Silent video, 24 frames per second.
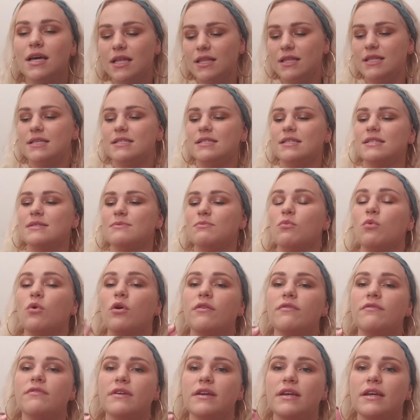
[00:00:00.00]
This is
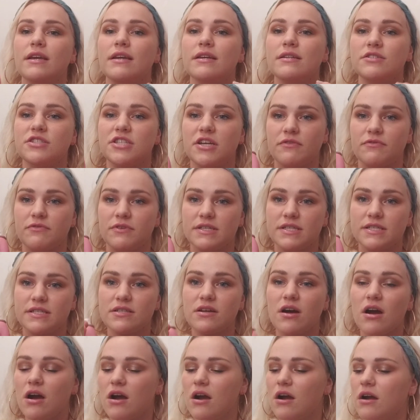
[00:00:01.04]
Morphe Jeffree
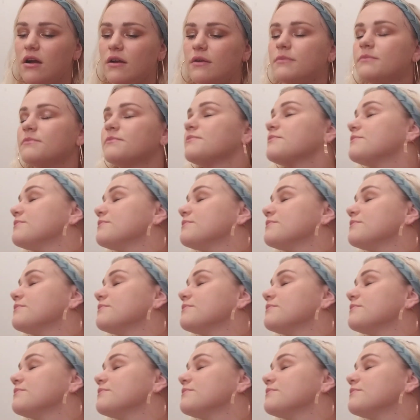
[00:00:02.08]
Star.